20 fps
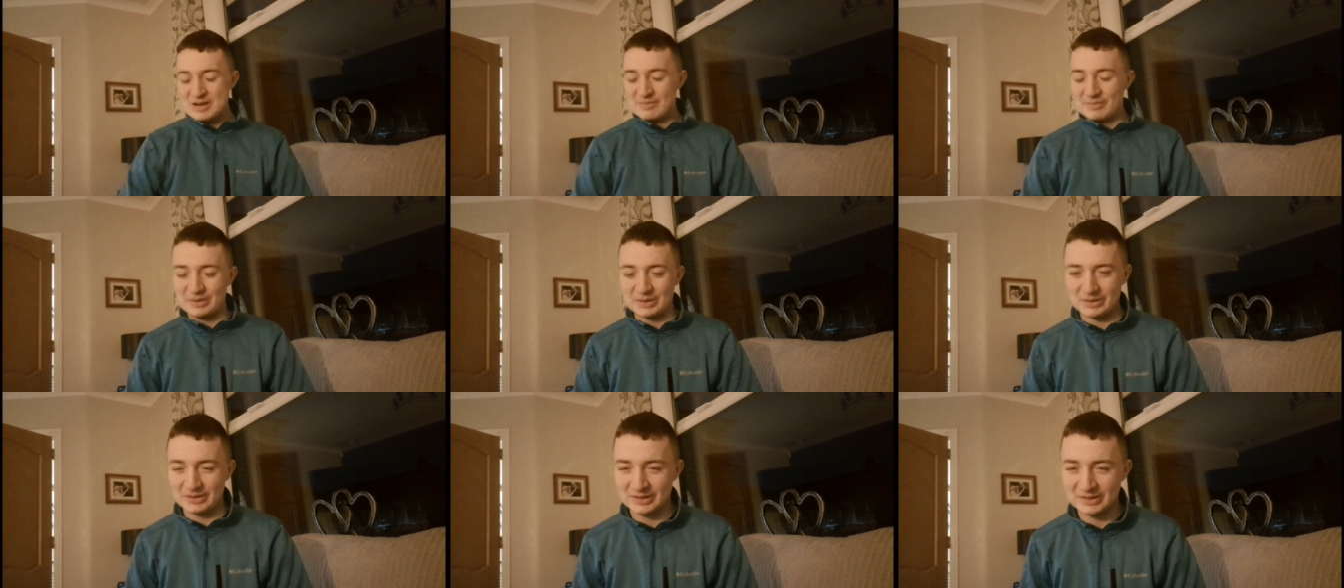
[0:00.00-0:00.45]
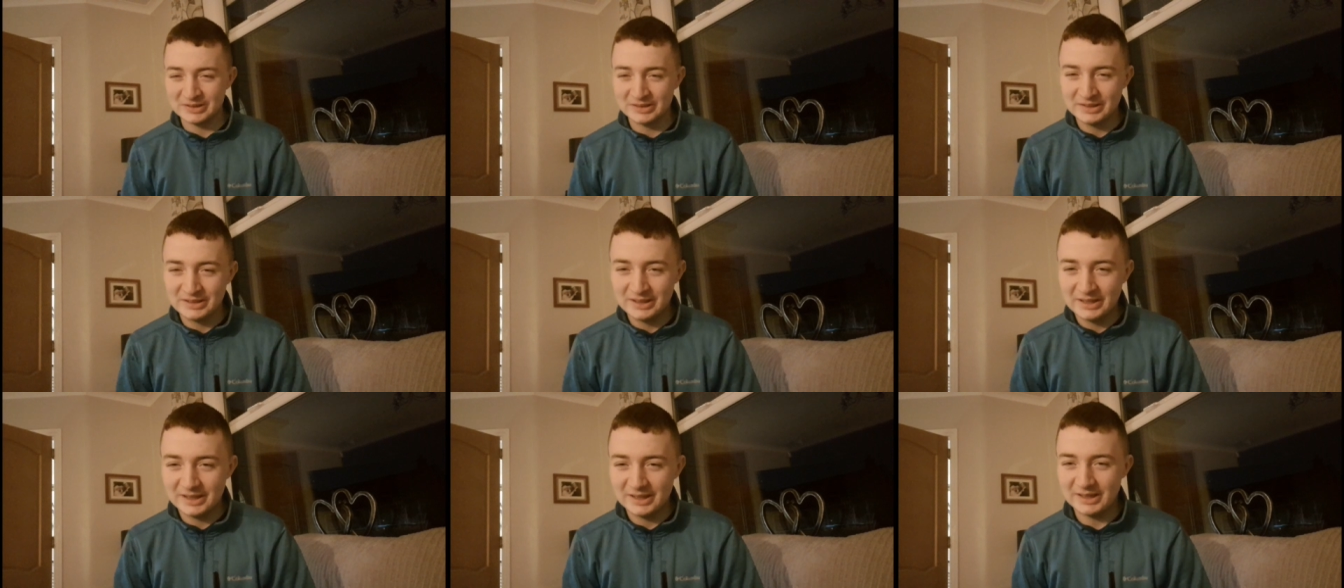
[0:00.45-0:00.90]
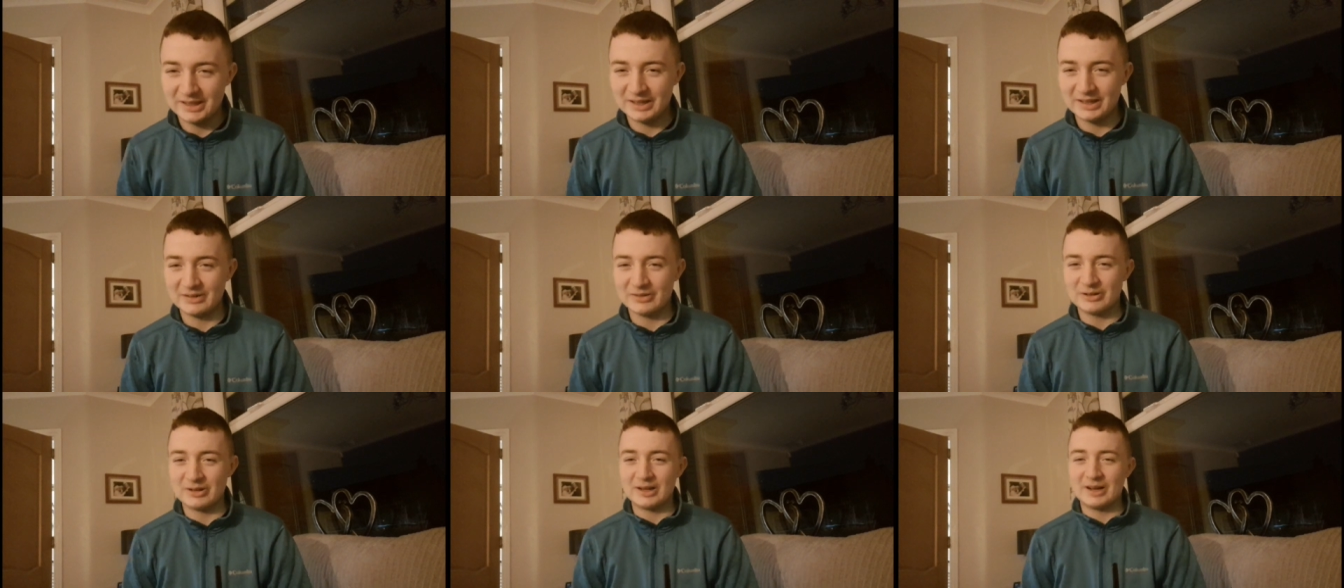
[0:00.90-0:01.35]
But
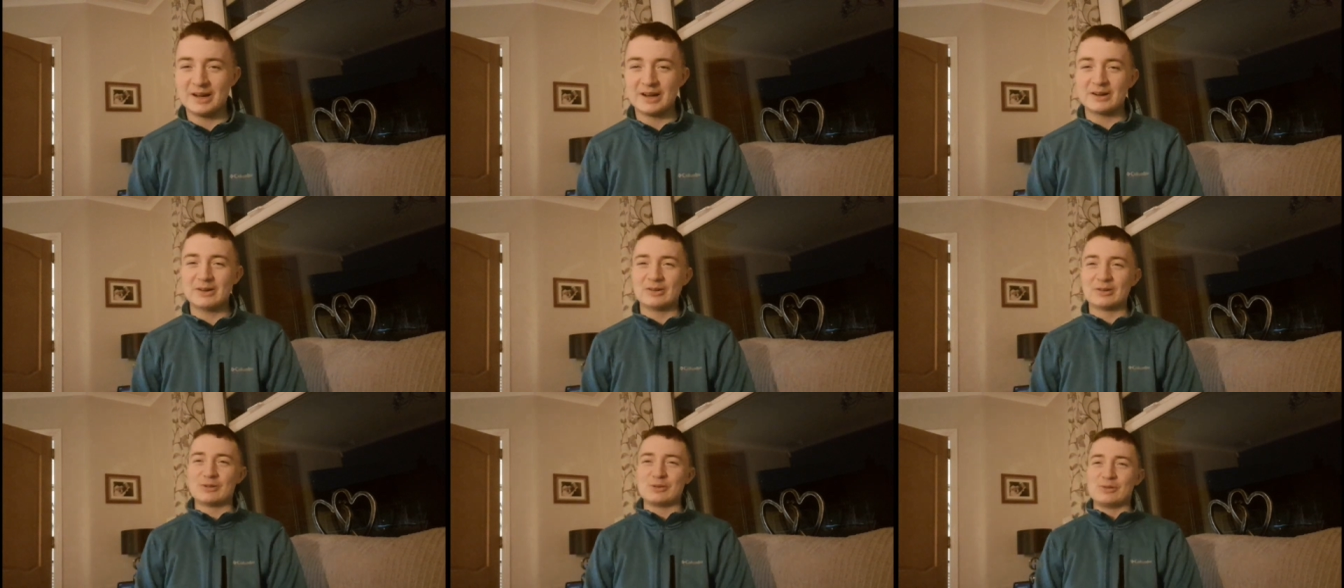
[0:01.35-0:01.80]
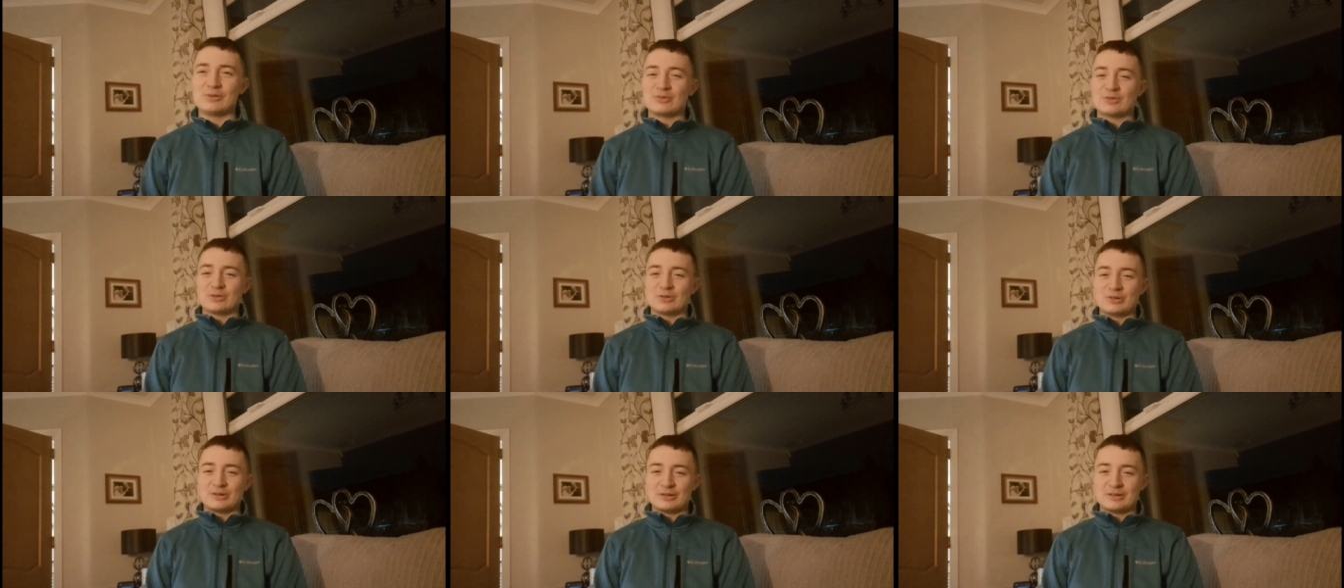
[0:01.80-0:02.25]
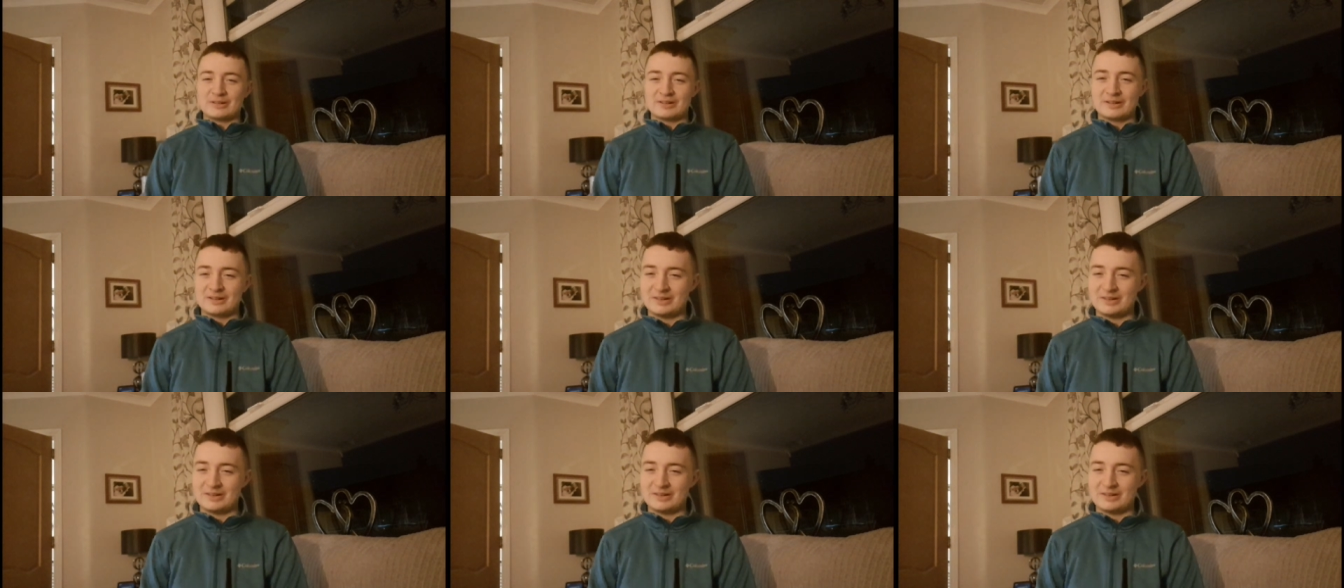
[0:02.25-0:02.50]
anyway, I'm going to go for,